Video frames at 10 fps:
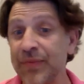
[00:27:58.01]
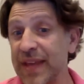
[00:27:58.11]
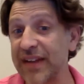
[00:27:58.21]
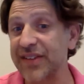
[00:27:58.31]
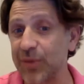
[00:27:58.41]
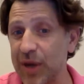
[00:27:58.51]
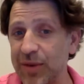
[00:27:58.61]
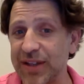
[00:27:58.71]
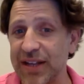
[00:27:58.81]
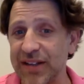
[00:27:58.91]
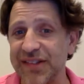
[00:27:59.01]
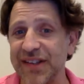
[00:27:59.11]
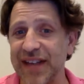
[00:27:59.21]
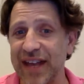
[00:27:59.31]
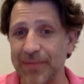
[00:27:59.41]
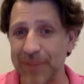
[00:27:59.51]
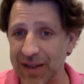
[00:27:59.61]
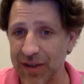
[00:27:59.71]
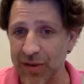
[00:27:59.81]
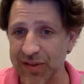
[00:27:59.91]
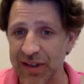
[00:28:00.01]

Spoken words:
that's the way we tend to see that being used.